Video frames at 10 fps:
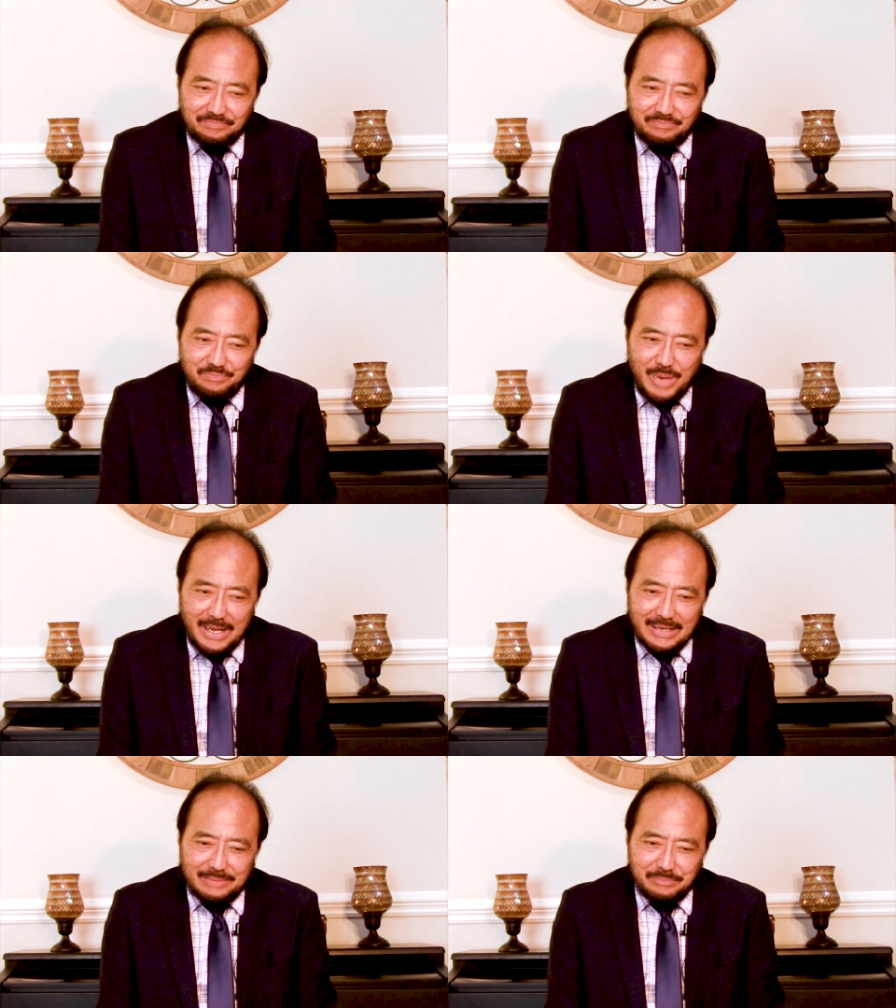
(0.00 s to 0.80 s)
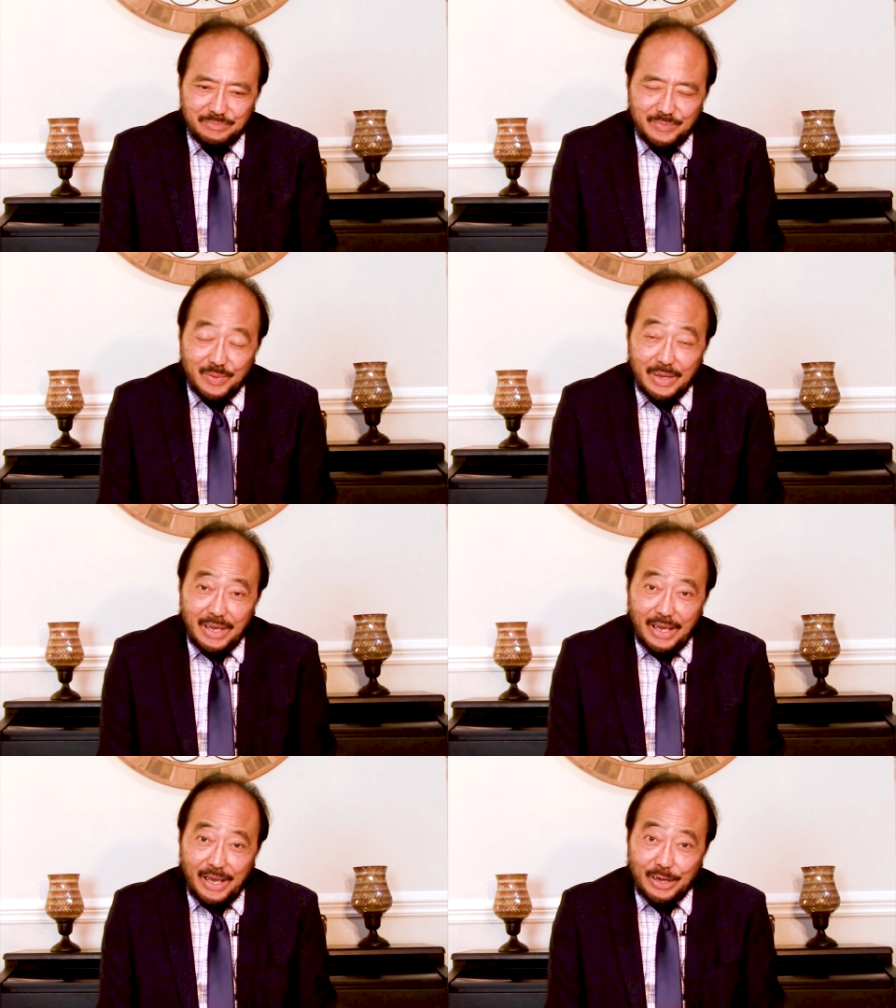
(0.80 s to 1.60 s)
Balaam,
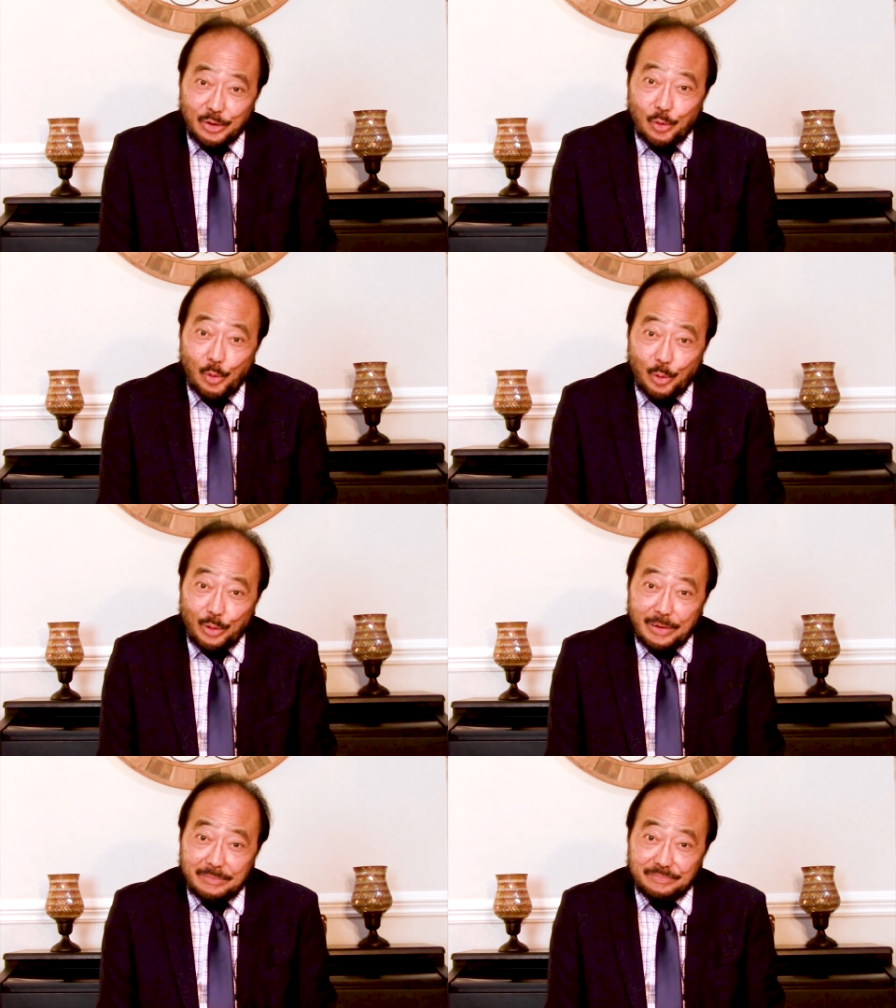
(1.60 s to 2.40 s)
and Korah